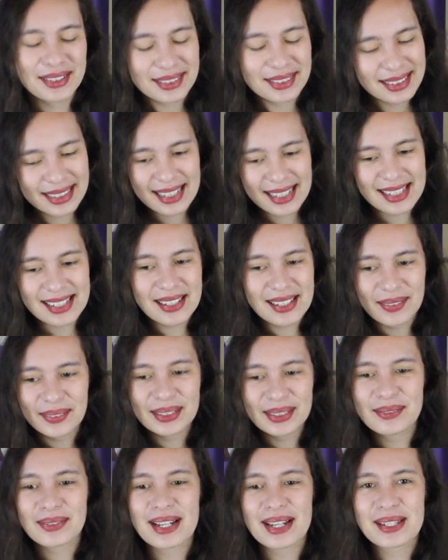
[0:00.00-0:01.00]
that's the only
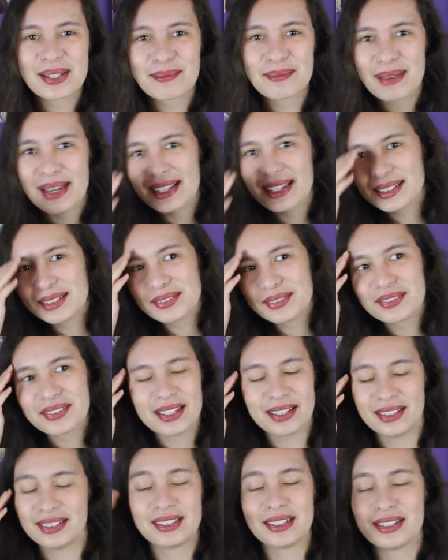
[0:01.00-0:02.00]
way to make
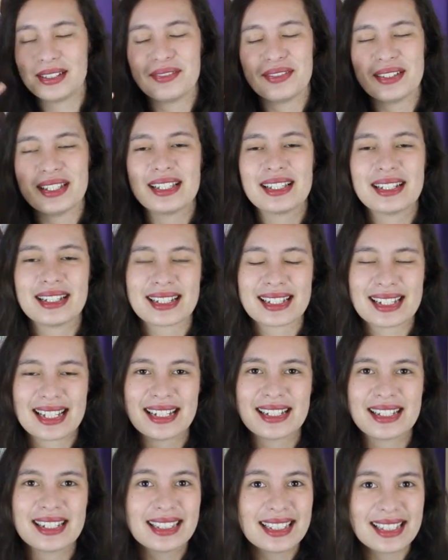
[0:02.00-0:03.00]

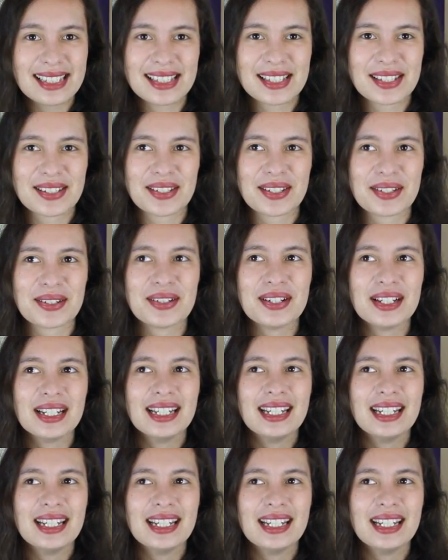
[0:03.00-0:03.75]
Sanji listen to you.